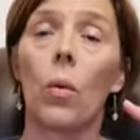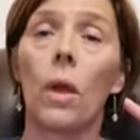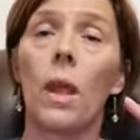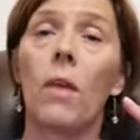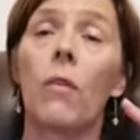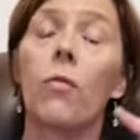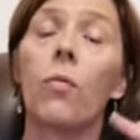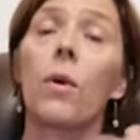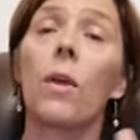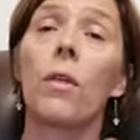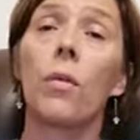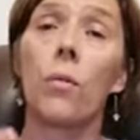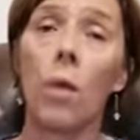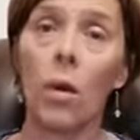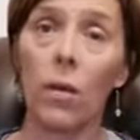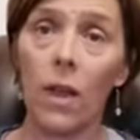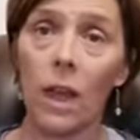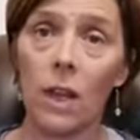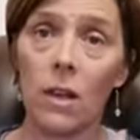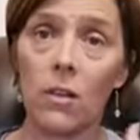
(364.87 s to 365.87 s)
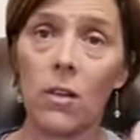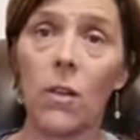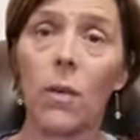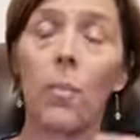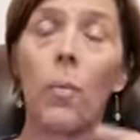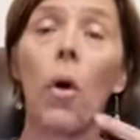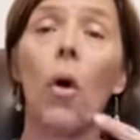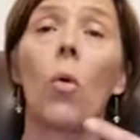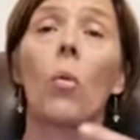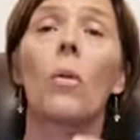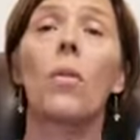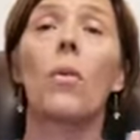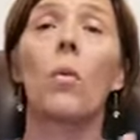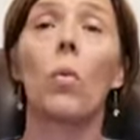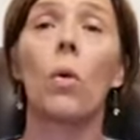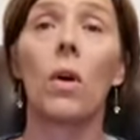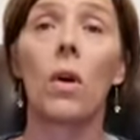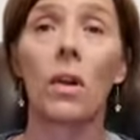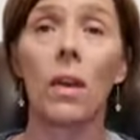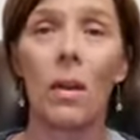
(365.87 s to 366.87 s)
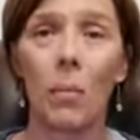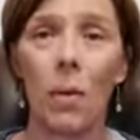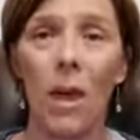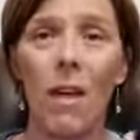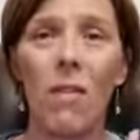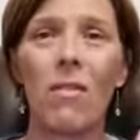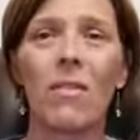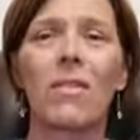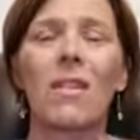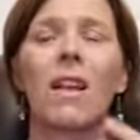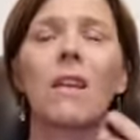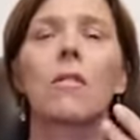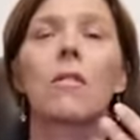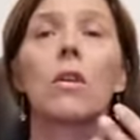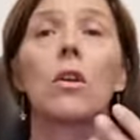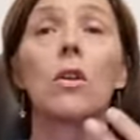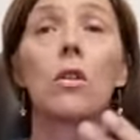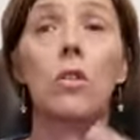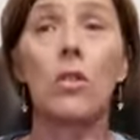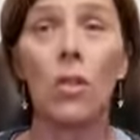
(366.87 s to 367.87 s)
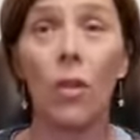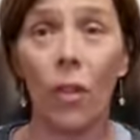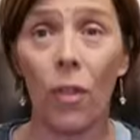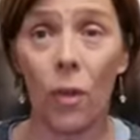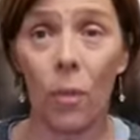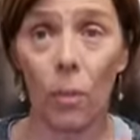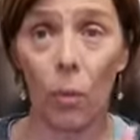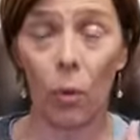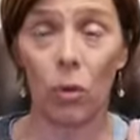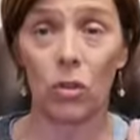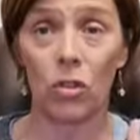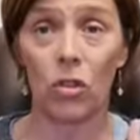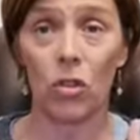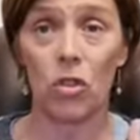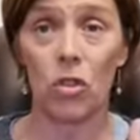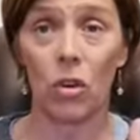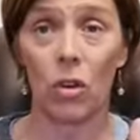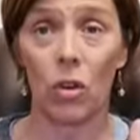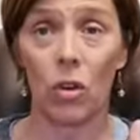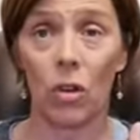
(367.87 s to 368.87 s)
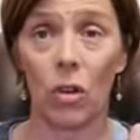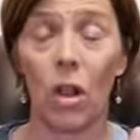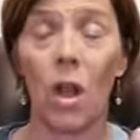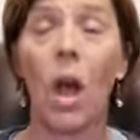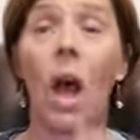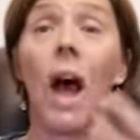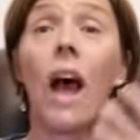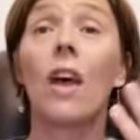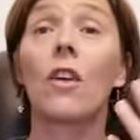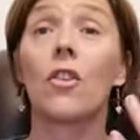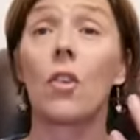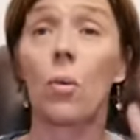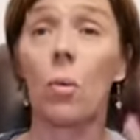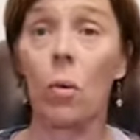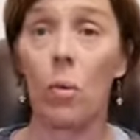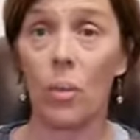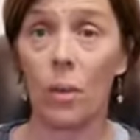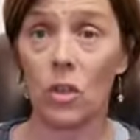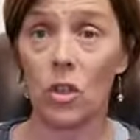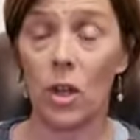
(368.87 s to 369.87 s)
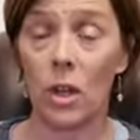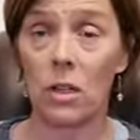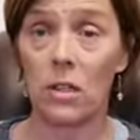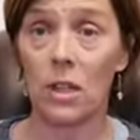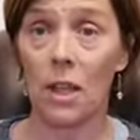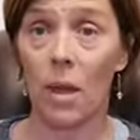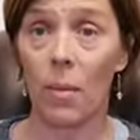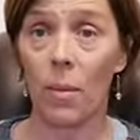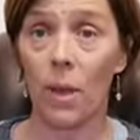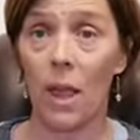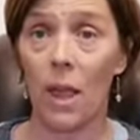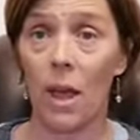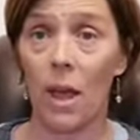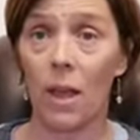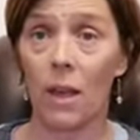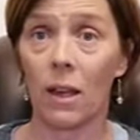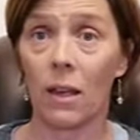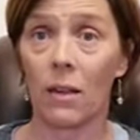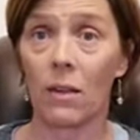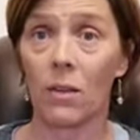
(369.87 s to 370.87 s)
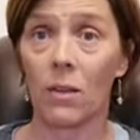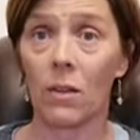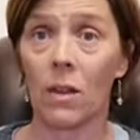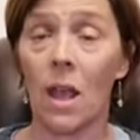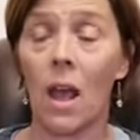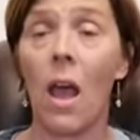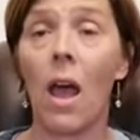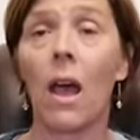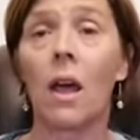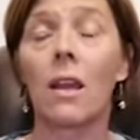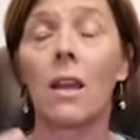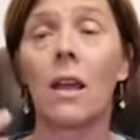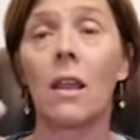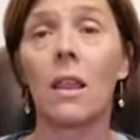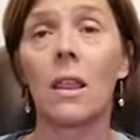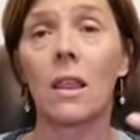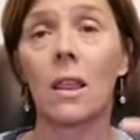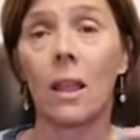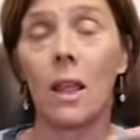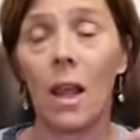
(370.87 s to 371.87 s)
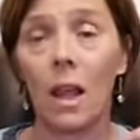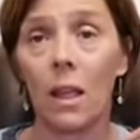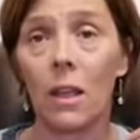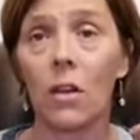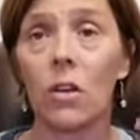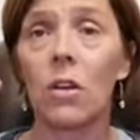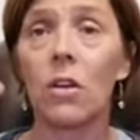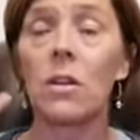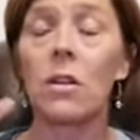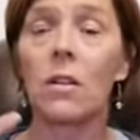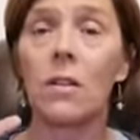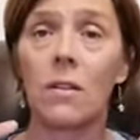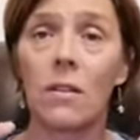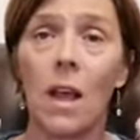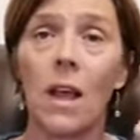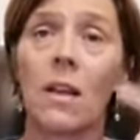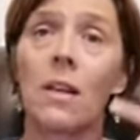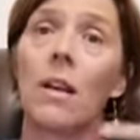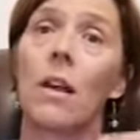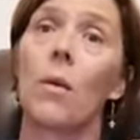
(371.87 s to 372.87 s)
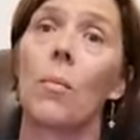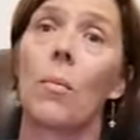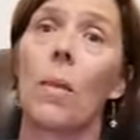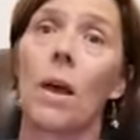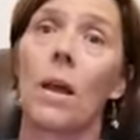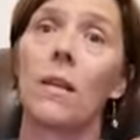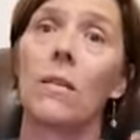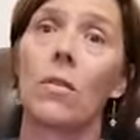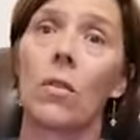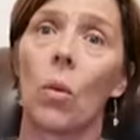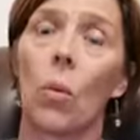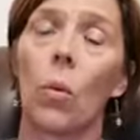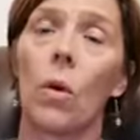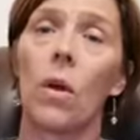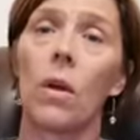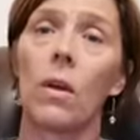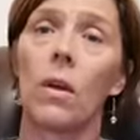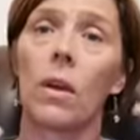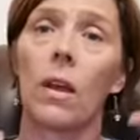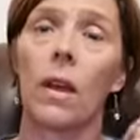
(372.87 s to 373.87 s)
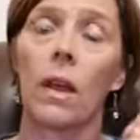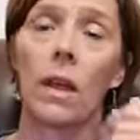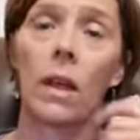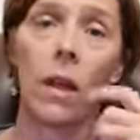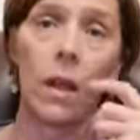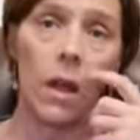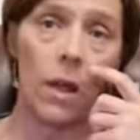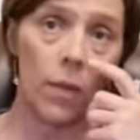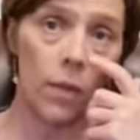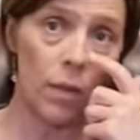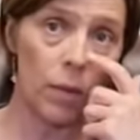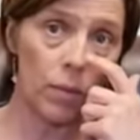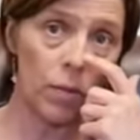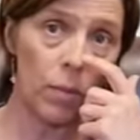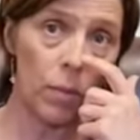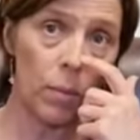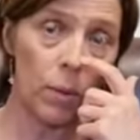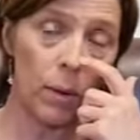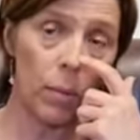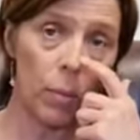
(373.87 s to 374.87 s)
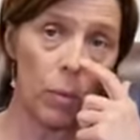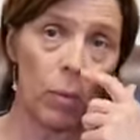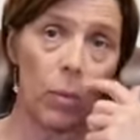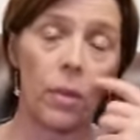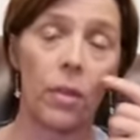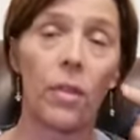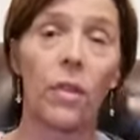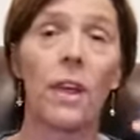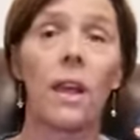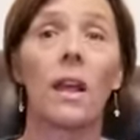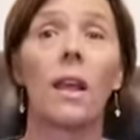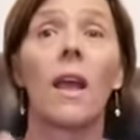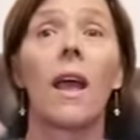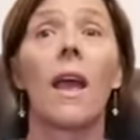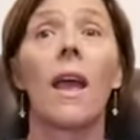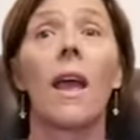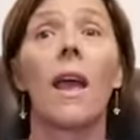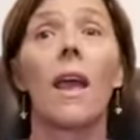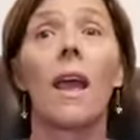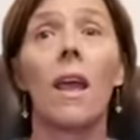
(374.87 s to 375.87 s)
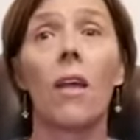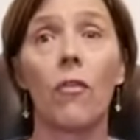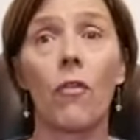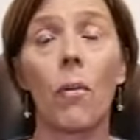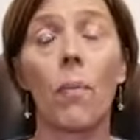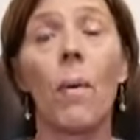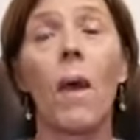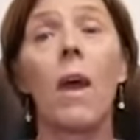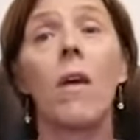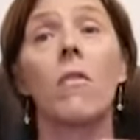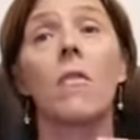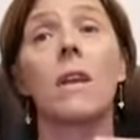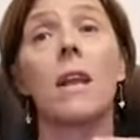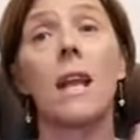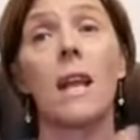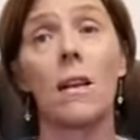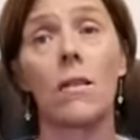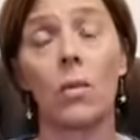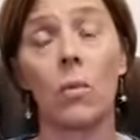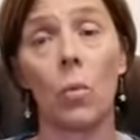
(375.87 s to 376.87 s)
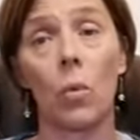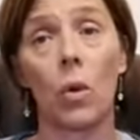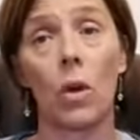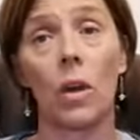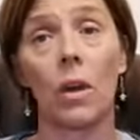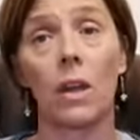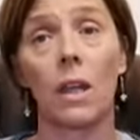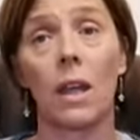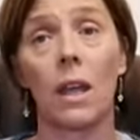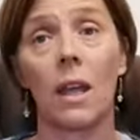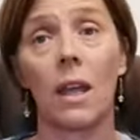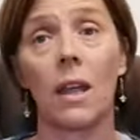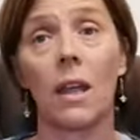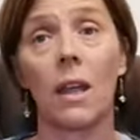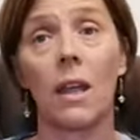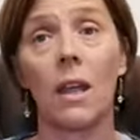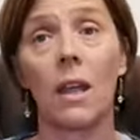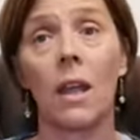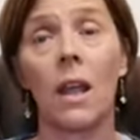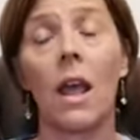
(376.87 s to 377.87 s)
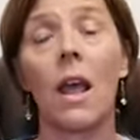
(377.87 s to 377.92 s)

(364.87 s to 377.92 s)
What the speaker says: if we throw that into the pot with the working parents, that's another ball to juggle. I don't want my child to get behind. And I can understand how minds are working, that some people will think, if a parent isn't working,